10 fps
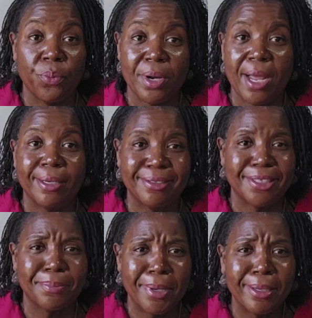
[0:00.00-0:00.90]
Not
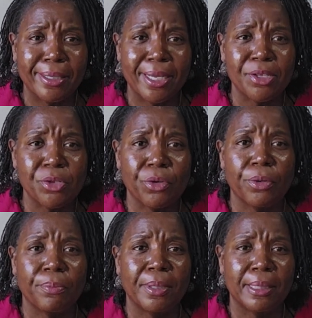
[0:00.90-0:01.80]
just
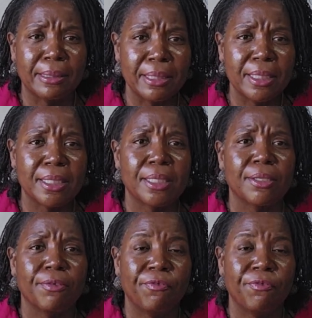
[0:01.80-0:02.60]
polyester, but at least